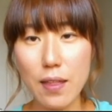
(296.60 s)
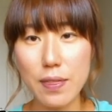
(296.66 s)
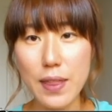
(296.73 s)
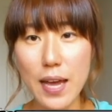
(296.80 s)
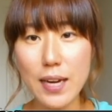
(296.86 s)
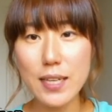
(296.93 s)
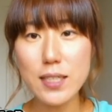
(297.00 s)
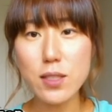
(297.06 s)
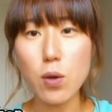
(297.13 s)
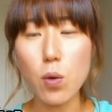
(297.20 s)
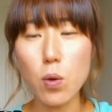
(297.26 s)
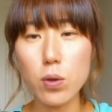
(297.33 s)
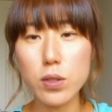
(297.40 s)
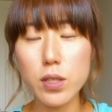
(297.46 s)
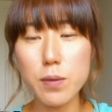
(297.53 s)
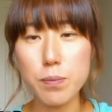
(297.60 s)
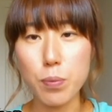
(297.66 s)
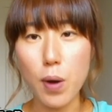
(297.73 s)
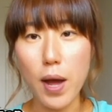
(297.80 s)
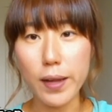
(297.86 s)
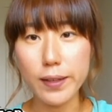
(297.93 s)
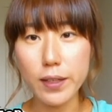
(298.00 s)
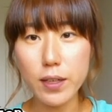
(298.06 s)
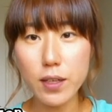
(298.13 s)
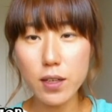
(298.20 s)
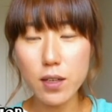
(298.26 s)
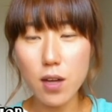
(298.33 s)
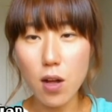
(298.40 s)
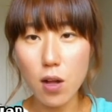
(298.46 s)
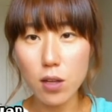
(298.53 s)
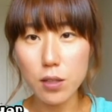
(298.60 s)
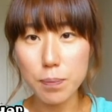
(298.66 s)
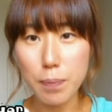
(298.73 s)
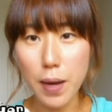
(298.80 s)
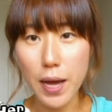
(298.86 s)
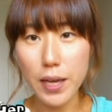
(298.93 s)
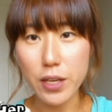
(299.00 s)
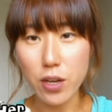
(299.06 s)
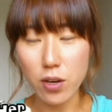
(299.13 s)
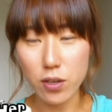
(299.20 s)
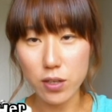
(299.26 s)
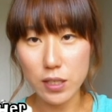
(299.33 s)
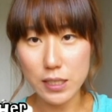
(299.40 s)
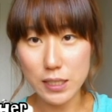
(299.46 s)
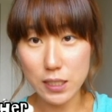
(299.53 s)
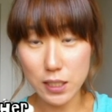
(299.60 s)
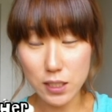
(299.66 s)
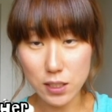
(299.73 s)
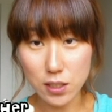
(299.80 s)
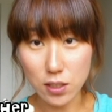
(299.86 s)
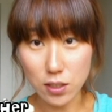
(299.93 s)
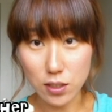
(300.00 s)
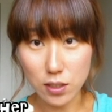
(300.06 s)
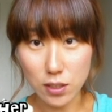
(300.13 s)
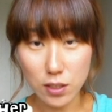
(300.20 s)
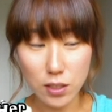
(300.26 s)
That is older brother called by younger sister.